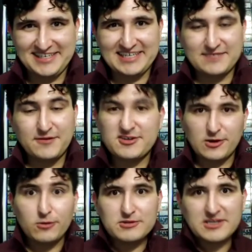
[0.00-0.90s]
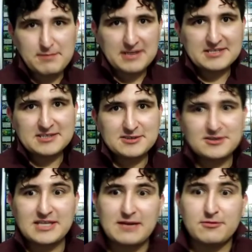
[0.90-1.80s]
Like, as far as old Capenna is
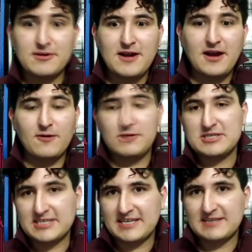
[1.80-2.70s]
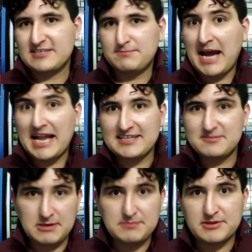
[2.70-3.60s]
concerned, they were originally like just paladins,
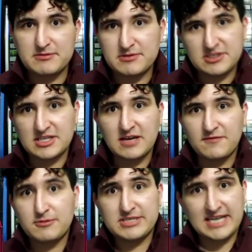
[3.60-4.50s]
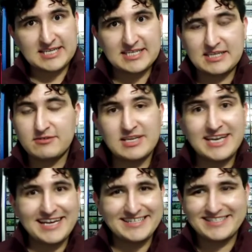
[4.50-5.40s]
people that were just there for protecting. They were the
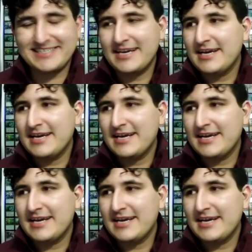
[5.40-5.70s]
knights.